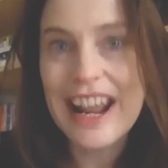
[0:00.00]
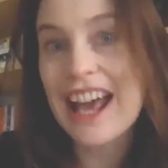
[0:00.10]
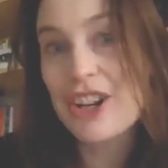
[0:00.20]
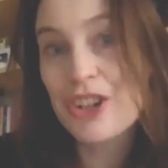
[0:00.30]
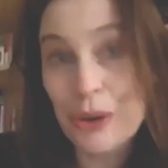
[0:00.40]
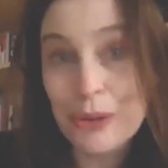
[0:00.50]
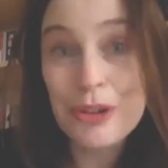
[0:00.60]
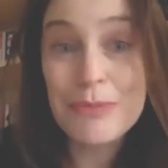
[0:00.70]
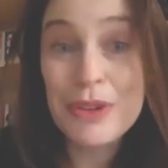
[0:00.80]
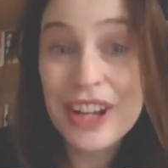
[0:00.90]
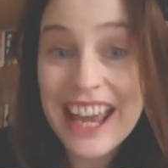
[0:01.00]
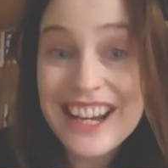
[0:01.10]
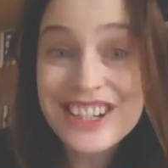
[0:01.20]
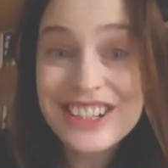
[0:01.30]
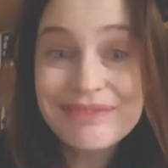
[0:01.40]
and oral
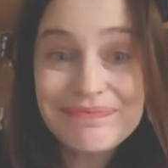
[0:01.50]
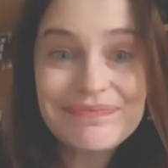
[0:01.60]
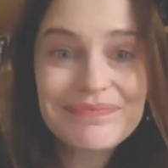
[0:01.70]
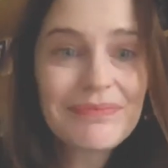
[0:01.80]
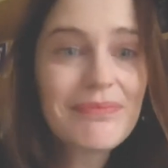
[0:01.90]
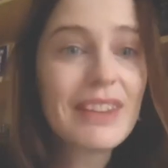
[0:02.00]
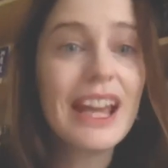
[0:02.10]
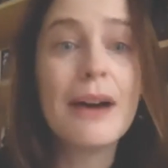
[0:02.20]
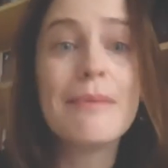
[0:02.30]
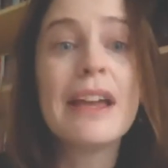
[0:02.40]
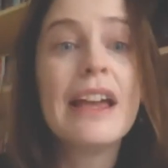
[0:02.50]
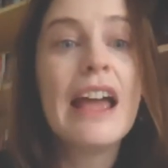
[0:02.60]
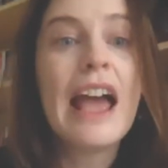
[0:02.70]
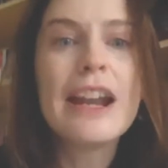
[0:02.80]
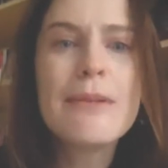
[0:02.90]
communication. And
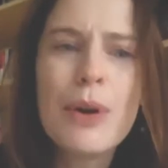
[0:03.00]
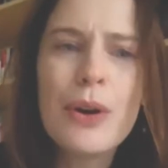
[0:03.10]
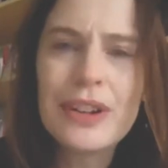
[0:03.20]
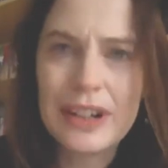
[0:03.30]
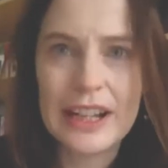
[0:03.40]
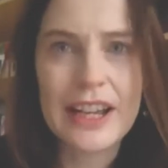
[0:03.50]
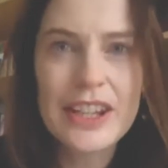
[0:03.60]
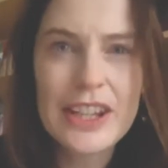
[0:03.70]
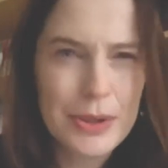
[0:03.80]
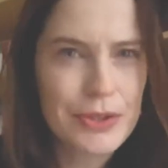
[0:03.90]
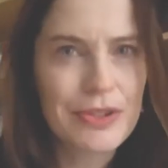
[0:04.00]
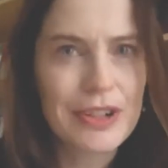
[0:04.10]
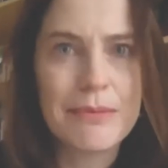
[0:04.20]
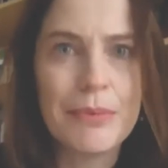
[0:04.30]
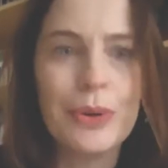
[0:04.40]
importantly, I think this one's
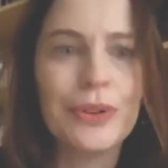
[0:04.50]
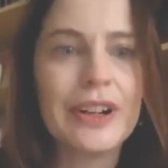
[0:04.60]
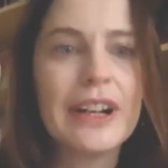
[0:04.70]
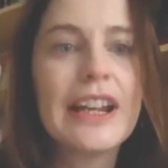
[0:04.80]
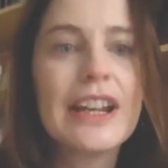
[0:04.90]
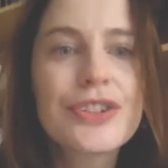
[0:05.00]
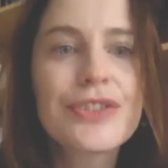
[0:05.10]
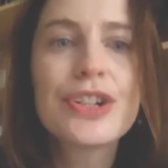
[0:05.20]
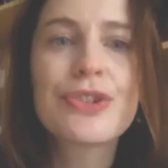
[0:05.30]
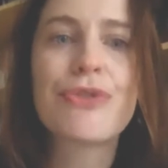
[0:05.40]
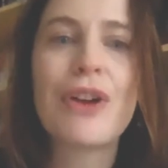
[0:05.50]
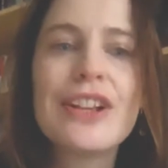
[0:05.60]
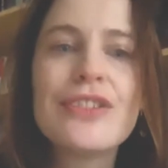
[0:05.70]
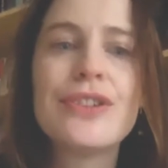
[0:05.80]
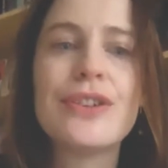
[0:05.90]
really important, history
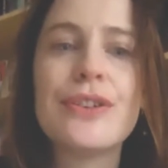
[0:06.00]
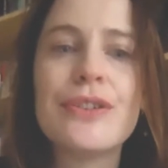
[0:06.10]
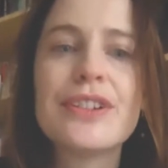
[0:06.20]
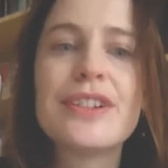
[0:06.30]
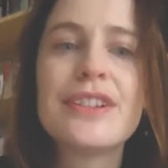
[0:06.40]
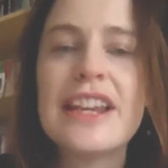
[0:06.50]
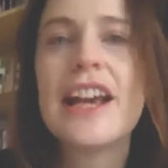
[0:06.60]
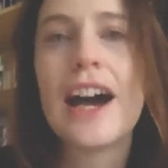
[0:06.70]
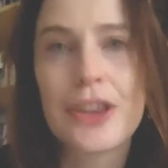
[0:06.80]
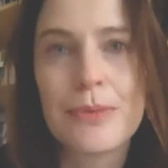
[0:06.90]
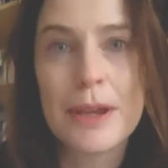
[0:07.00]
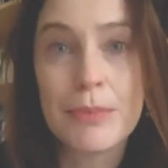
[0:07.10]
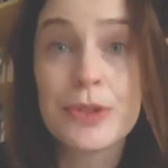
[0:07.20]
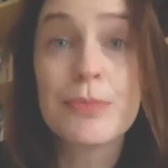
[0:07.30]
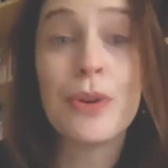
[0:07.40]
trains you to see other
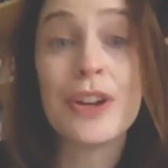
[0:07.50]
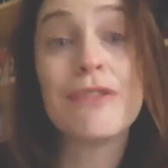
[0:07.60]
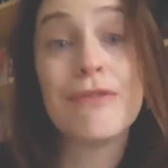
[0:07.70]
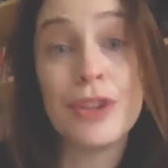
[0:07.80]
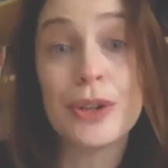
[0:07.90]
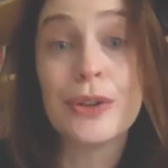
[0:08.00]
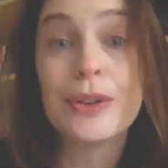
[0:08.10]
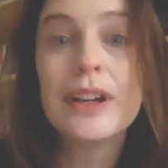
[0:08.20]
people's point of view.